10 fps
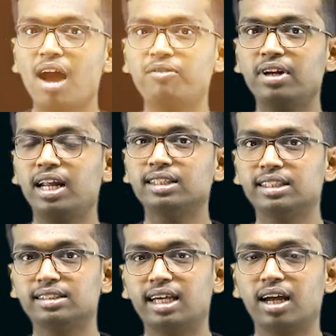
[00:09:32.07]
After, like,
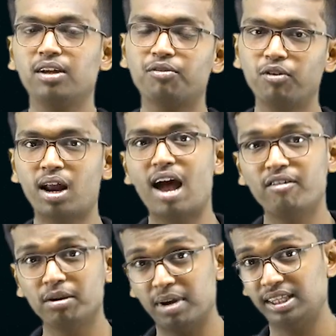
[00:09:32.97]
this, if you are
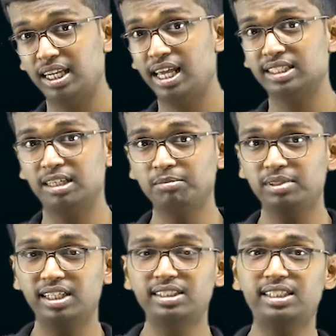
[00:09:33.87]
having monthly exams,
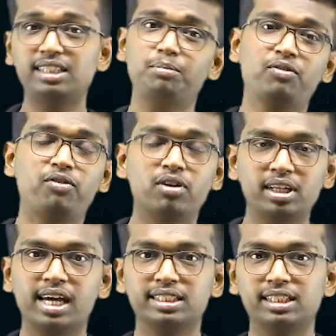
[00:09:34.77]
then just before
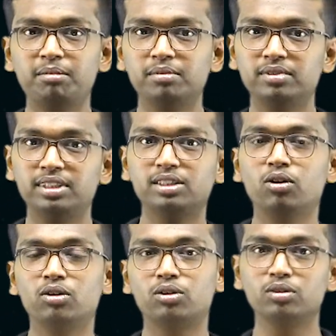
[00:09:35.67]
the exam, just
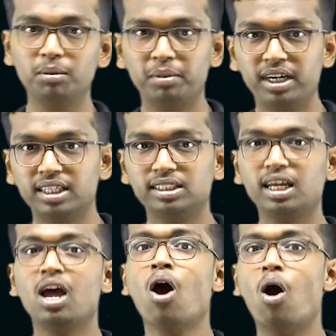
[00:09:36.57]
go through the
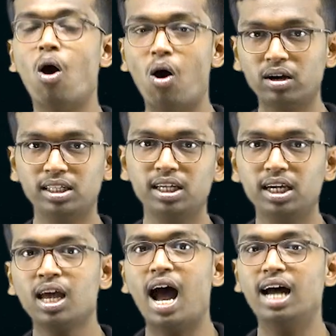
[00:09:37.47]
BDC or
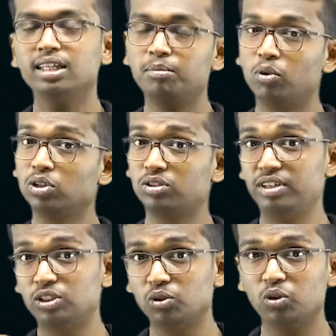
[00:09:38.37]
the other books
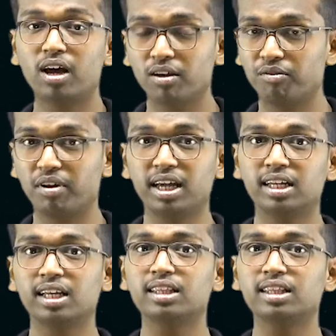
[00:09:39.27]
which you are referring.